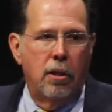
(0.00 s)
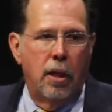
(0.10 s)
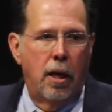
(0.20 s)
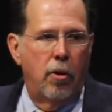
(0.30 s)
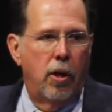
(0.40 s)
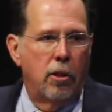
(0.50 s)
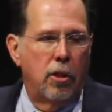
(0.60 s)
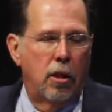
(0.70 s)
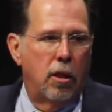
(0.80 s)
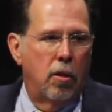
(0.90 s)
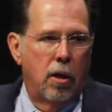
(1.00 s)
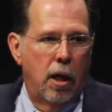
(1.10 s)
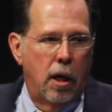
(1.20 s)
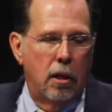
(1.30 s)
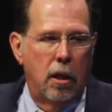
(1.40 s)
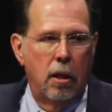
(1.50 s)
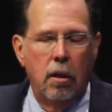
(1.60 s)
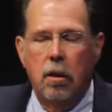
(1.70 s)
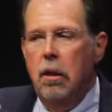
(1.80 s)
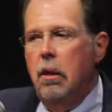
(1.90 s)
a Saturday or Sunday or a holiday.